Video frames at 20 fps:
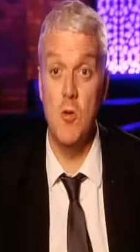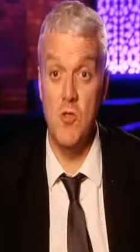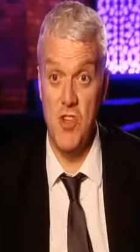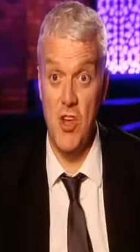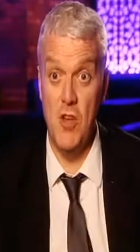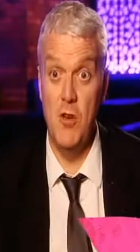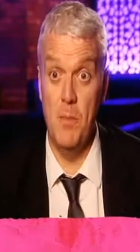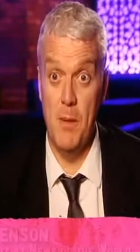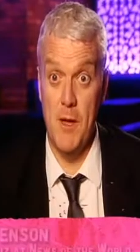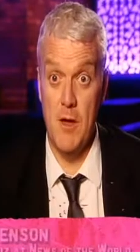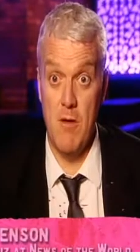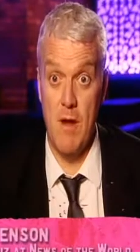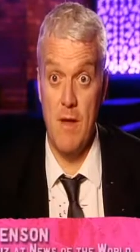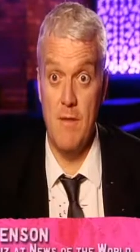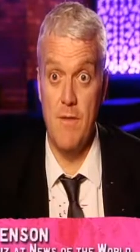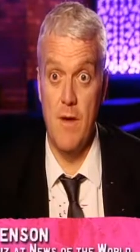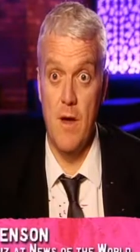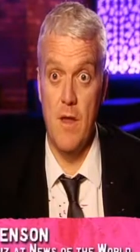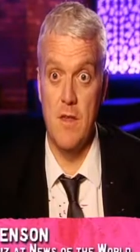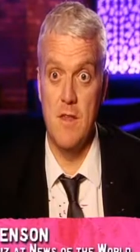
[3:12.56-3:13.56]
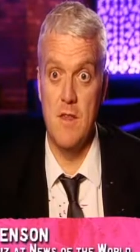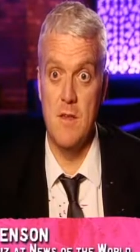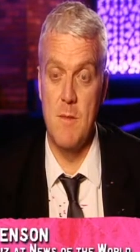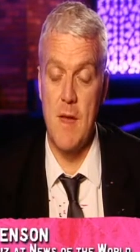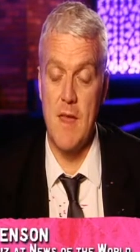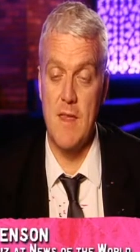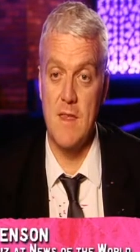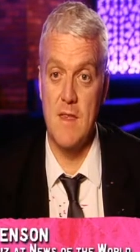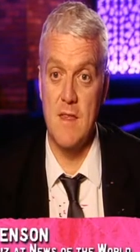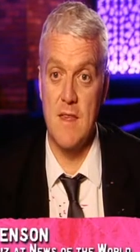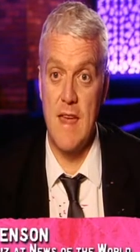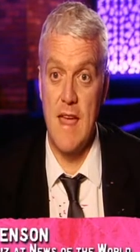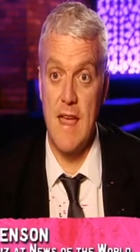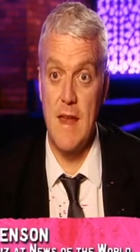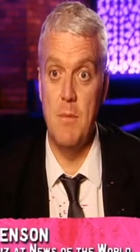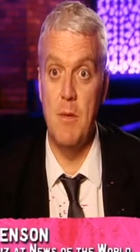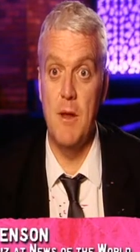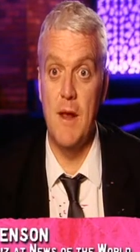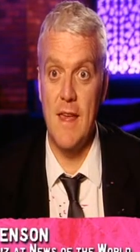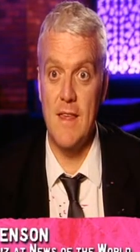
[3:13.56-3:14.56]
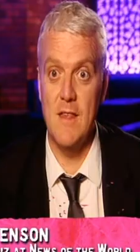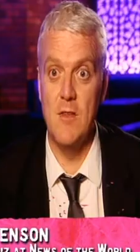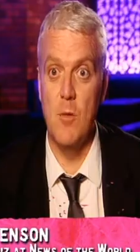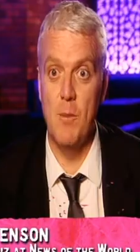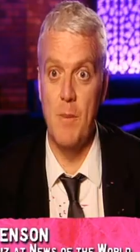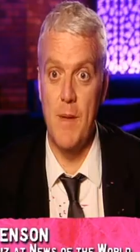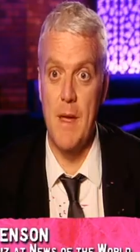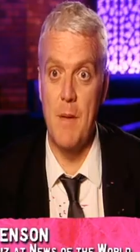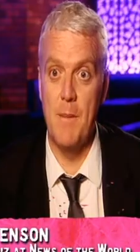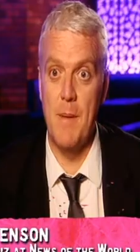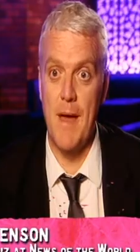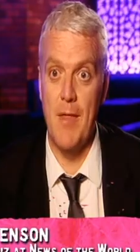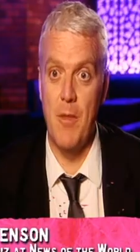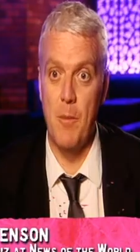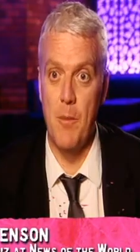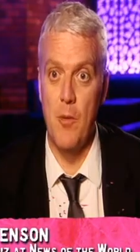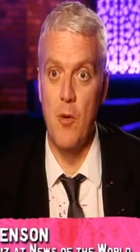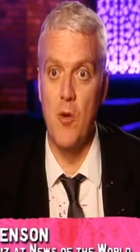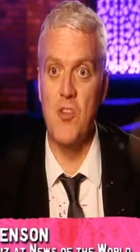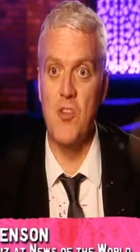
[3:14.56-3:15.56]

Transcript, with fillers: sure Jude will be a great father to Samantha's kid, but let's not beat about the